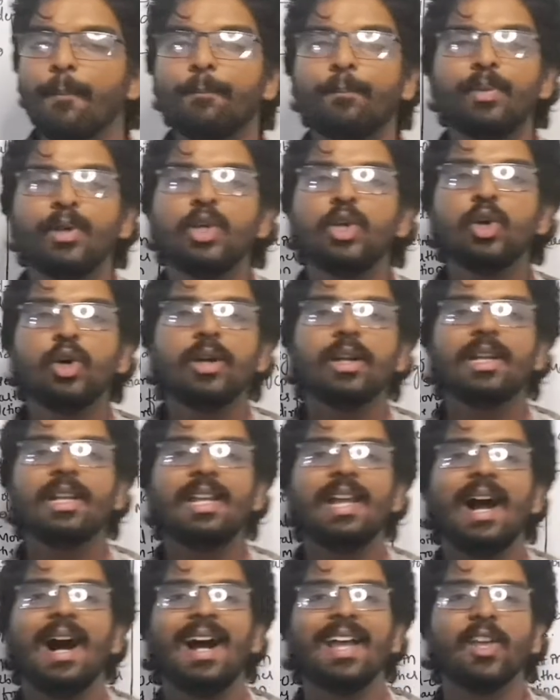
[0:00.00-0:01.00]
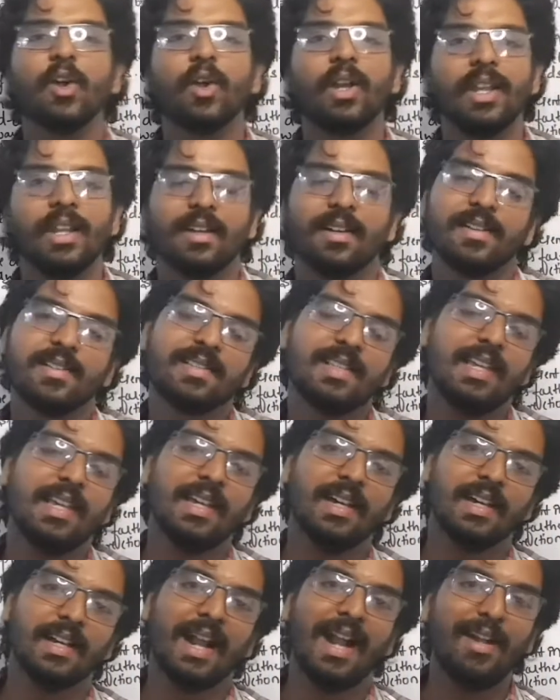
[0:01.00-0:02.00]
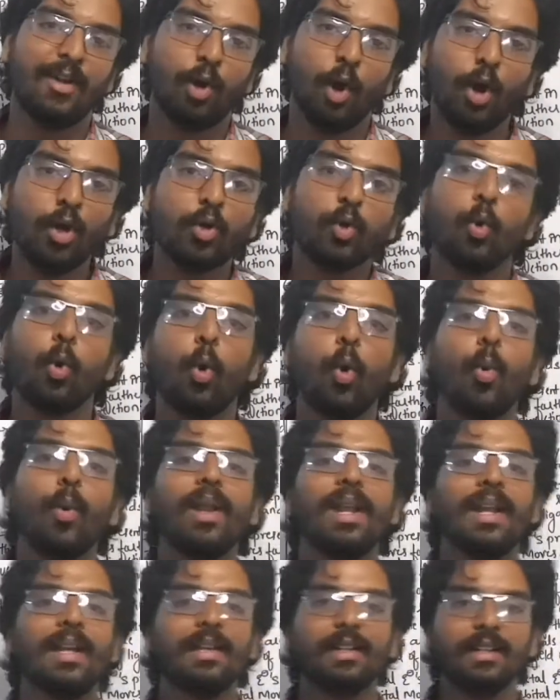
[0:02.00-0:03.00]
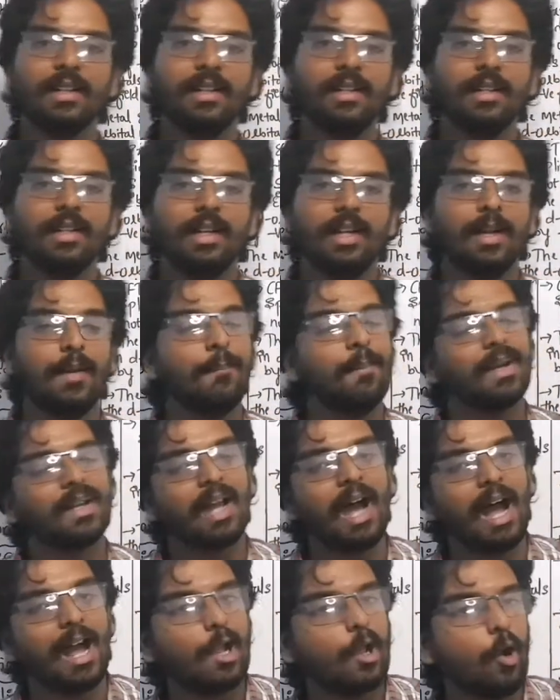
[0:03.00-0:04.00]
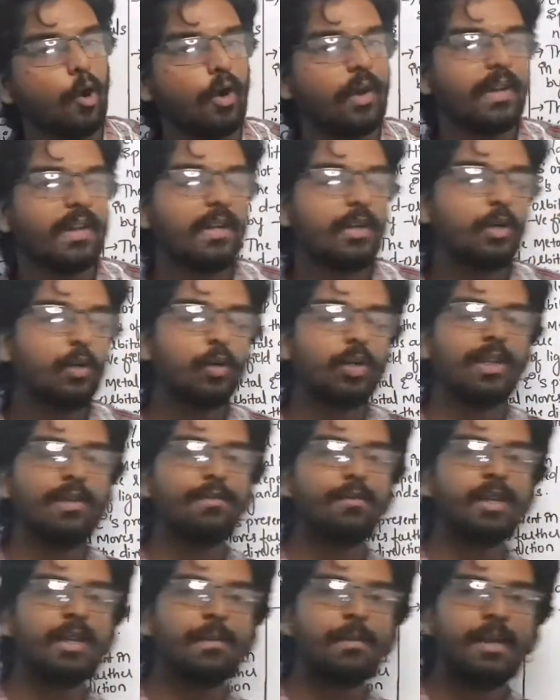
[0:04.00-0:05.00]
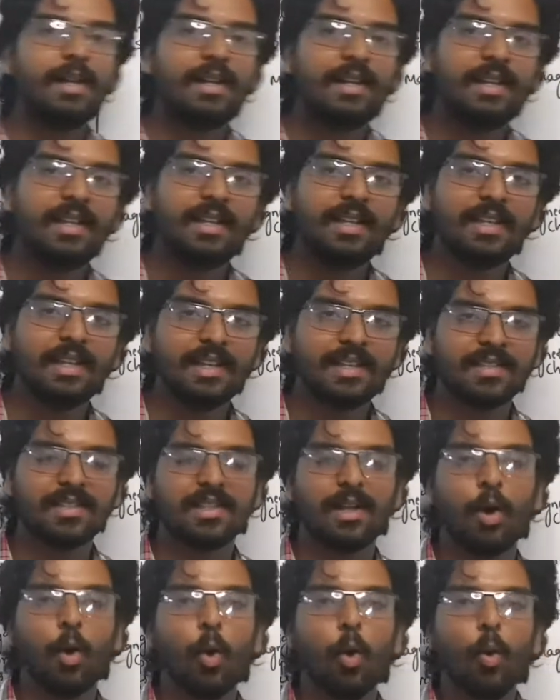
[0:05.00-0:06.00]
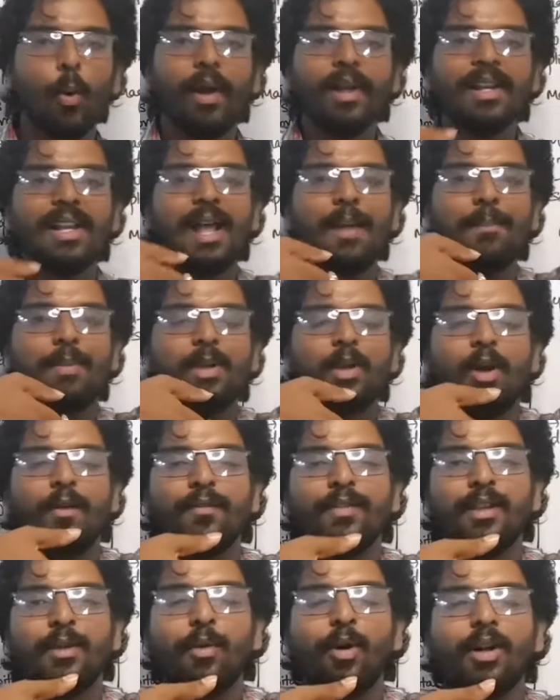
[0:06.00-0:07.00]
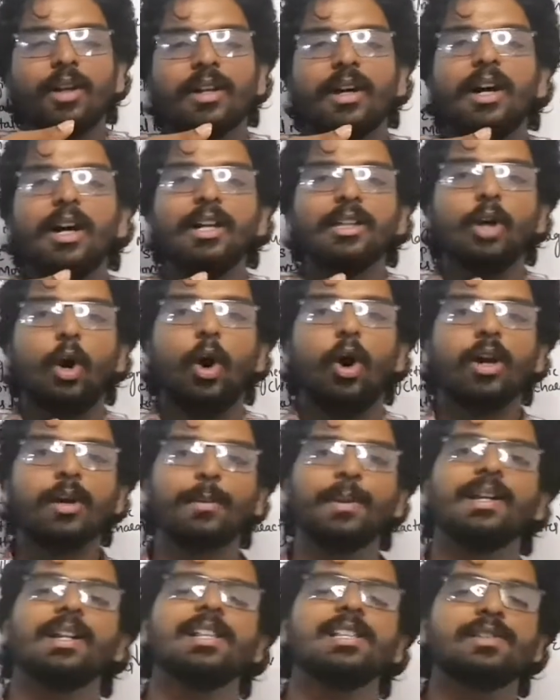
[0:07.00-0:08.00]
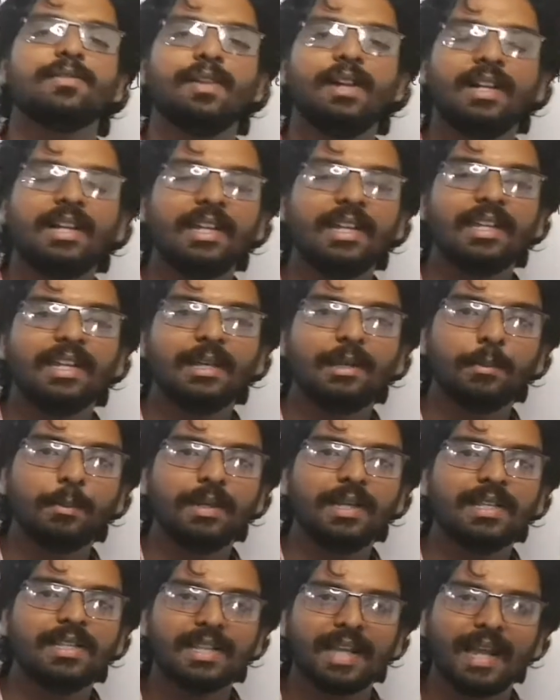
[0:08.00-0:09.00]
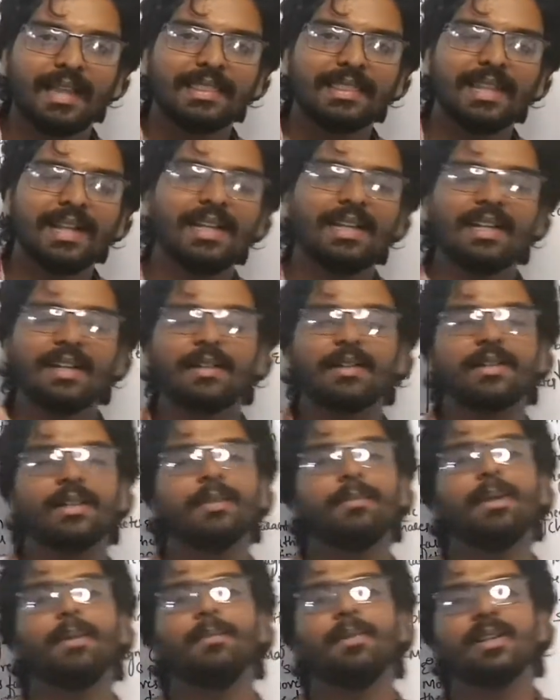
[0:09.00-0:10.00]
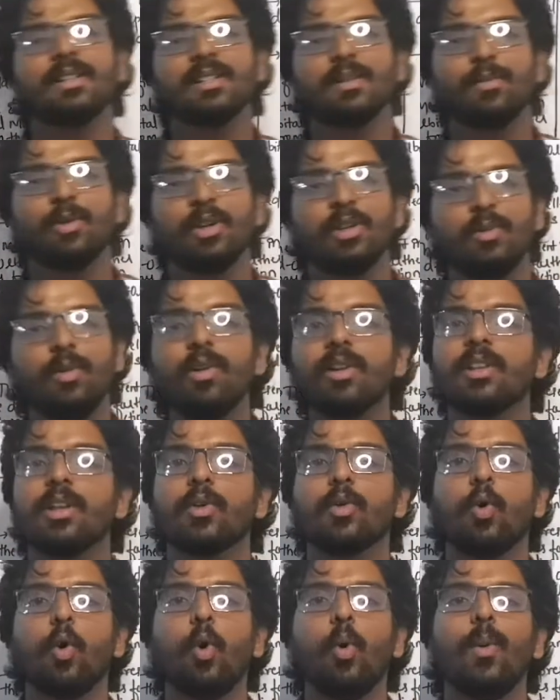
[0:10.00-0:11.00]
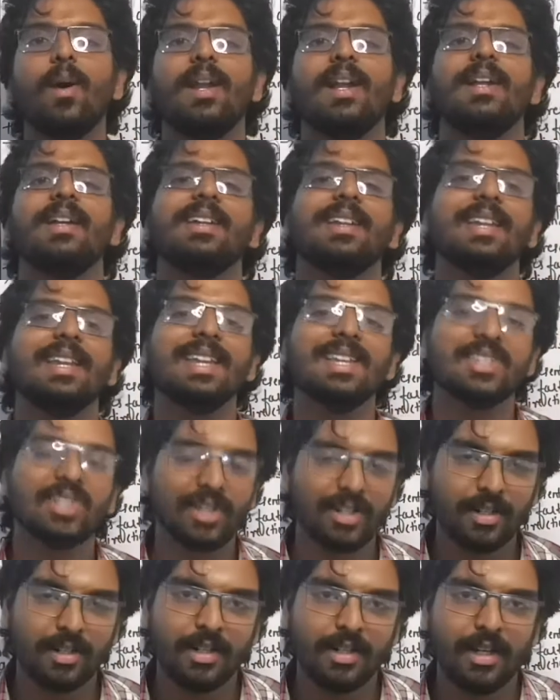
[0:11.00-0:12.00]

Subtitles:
purely ionic, see here, and not covalent. But according to the VBT, yes, the overlapping of the orbitals were taking place, and that remembers about the covalent nature.